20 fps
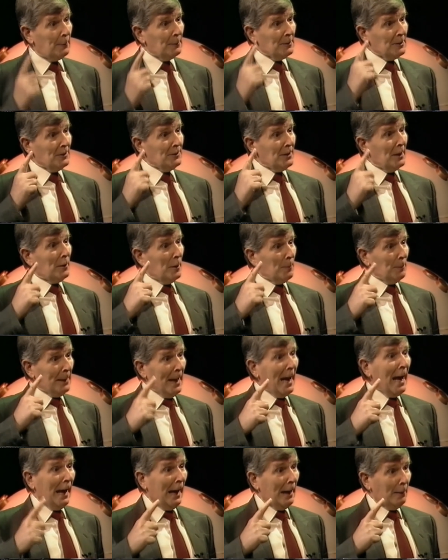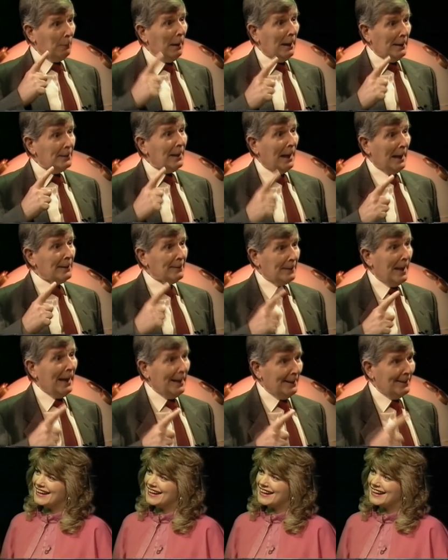and there was a terribly high one like
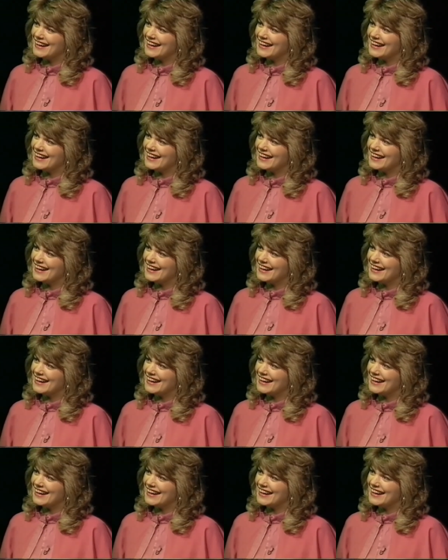that.